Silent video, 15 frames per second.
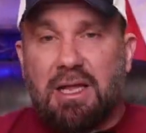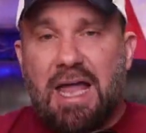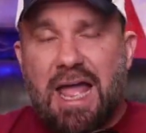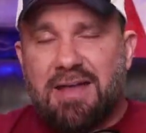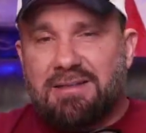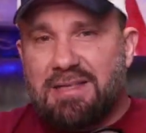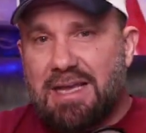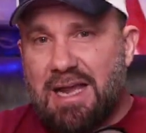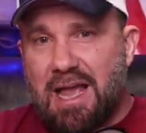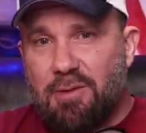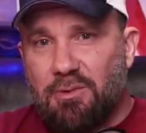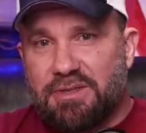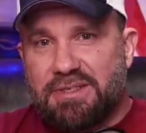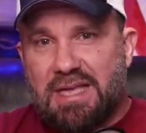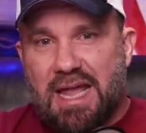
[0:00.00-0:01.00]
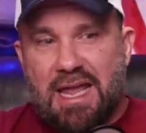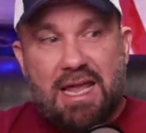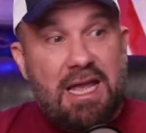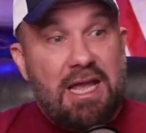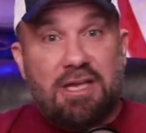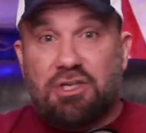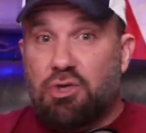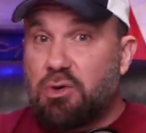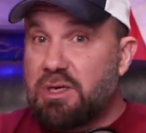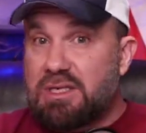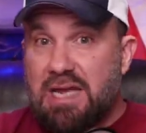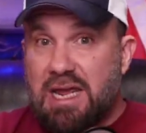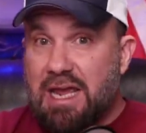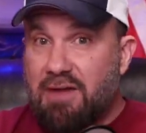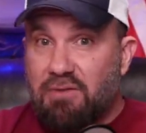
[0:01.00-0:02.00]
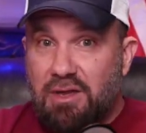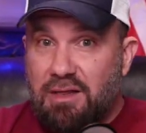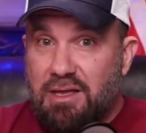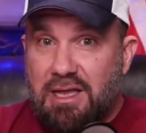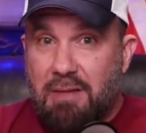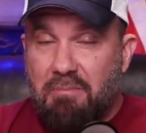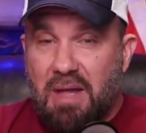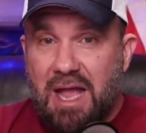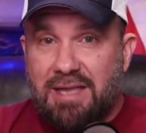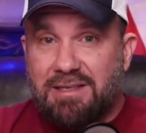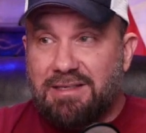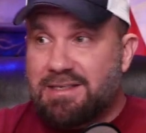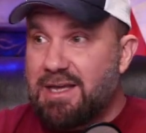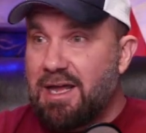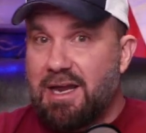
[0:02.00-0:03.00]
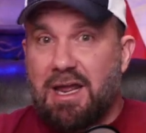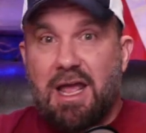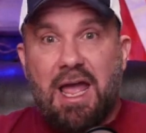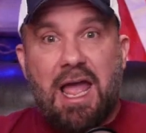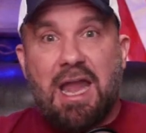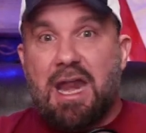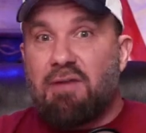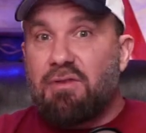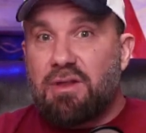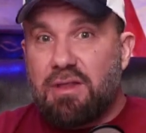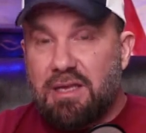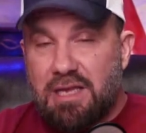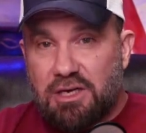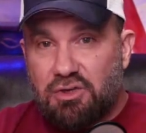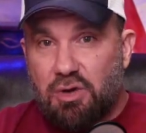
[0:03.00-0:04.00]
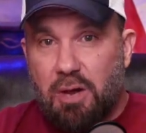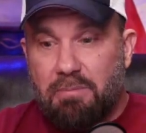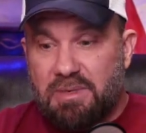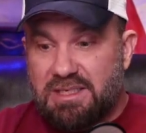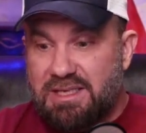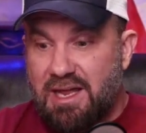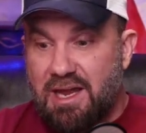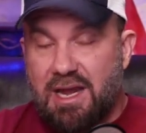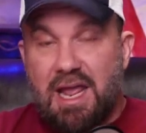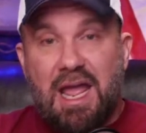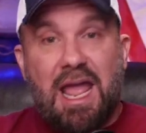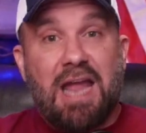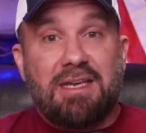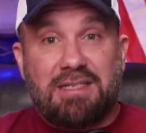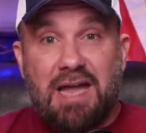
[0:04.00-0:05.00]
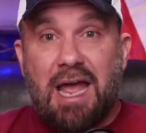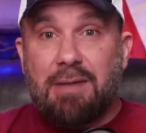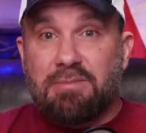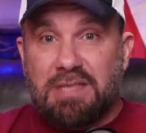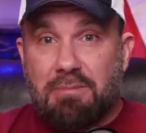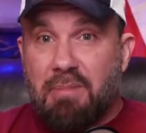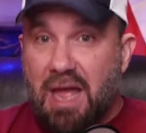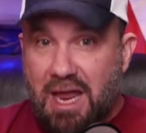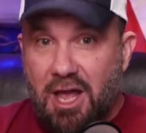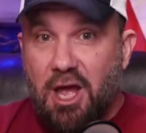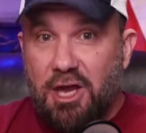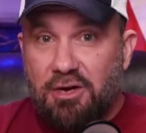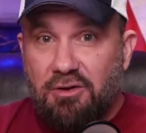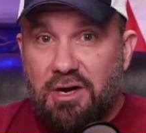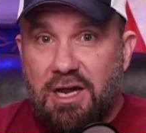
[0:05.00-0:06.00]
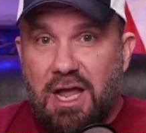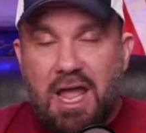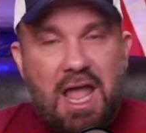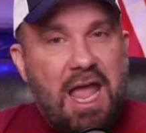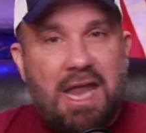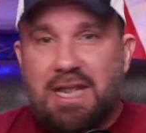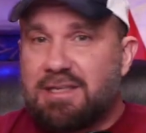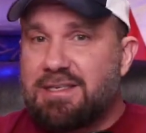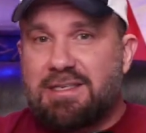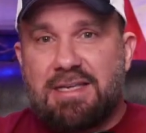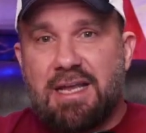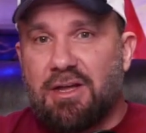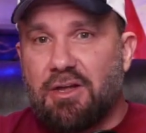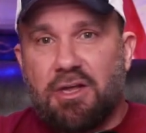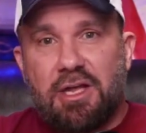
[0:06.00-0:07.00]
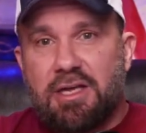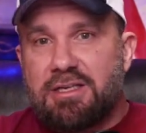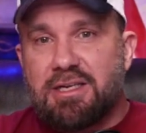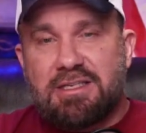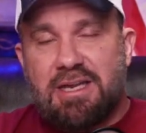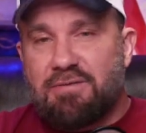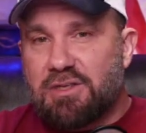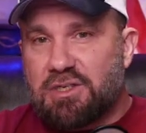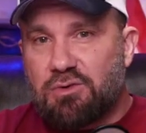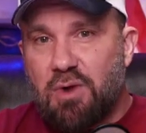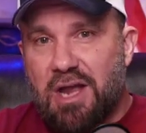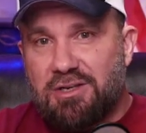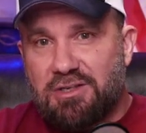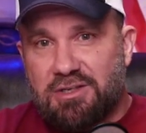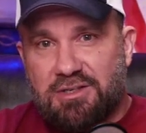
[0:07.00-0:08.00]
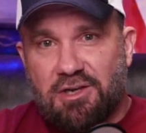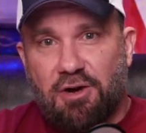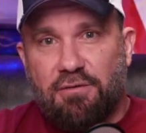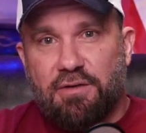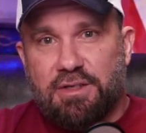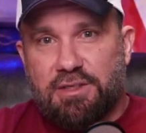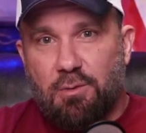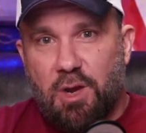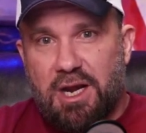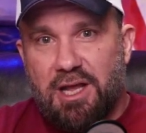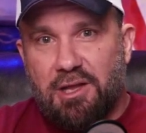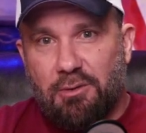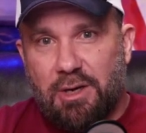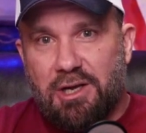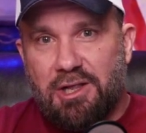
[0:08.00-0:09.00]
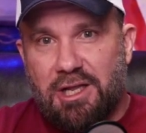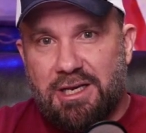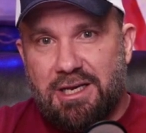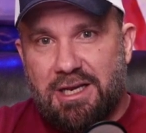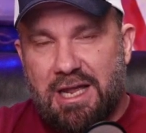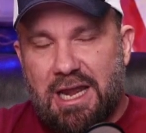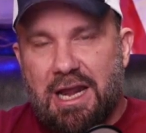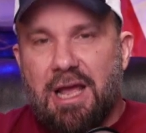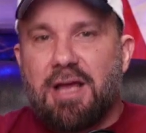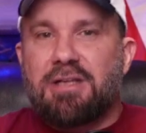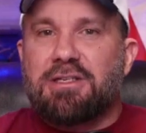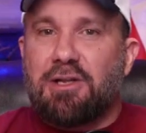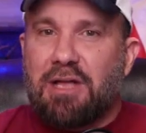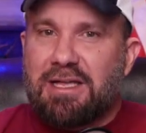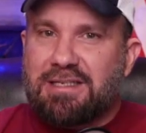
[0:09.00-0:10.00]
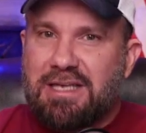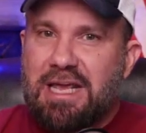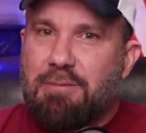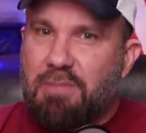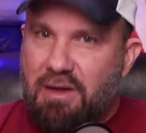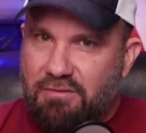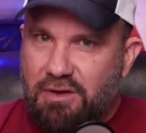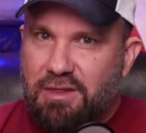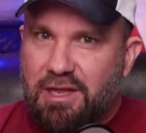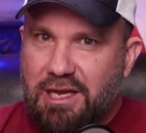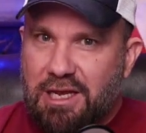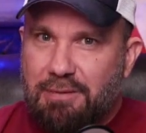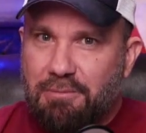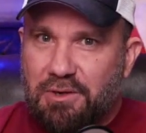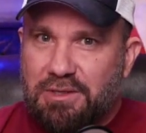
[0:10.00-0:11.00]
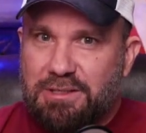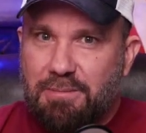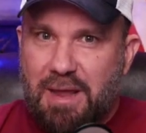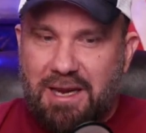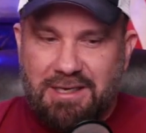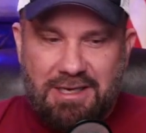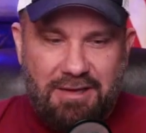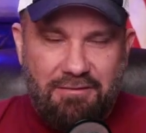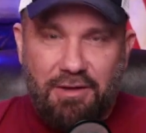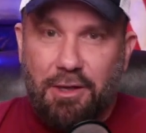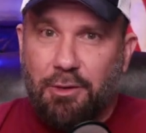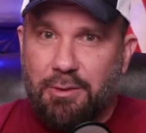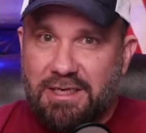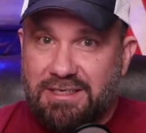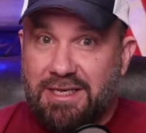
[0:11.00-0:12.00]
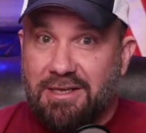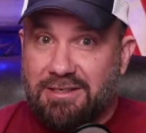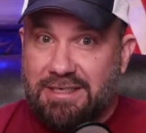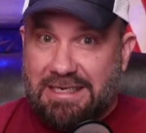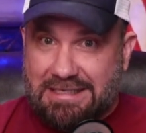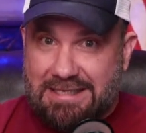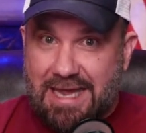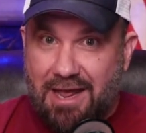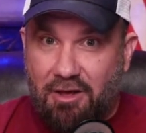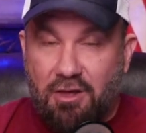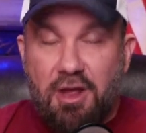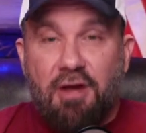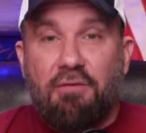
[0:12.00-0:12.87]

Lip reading: The last thing I will say is you can take everything that Biden's done and everything that Trump has done and times it by 100, and it still doesn't even scratch the surface to what Hillary Clinton did. So let's keep everything in perspective. Hillary's guilty as hell.